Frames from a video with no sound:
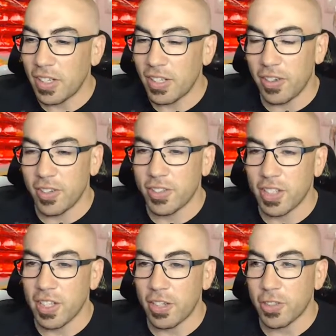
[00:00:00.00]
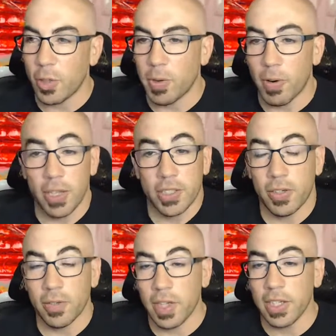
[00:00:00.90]
They're using the telescoping rod.
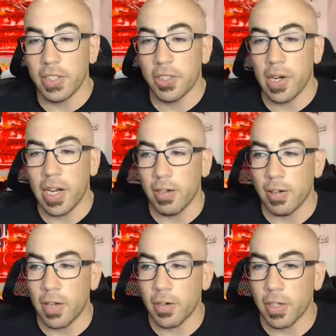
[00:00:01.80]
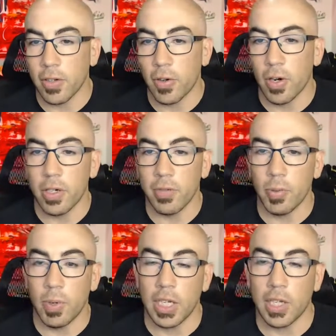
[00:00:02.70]
So yeah, I'd say try it out. I don't think it'll hurt if you
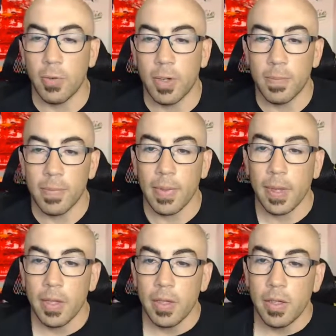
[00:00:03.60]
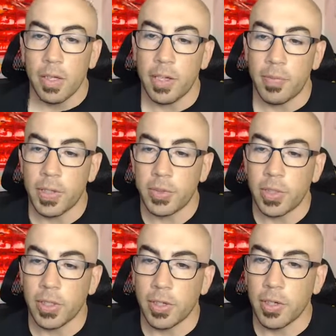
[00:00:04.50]
want to get one and it fits what
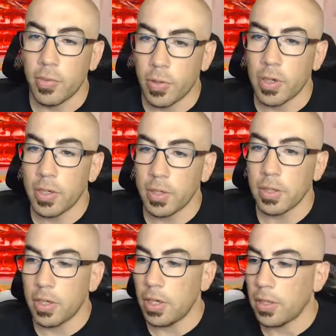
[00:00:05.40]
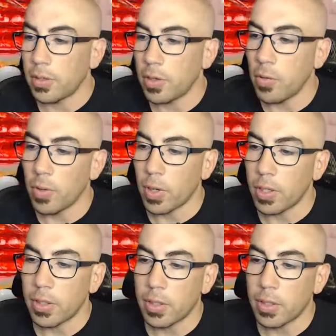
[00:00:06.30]
you're looking for. Go for it.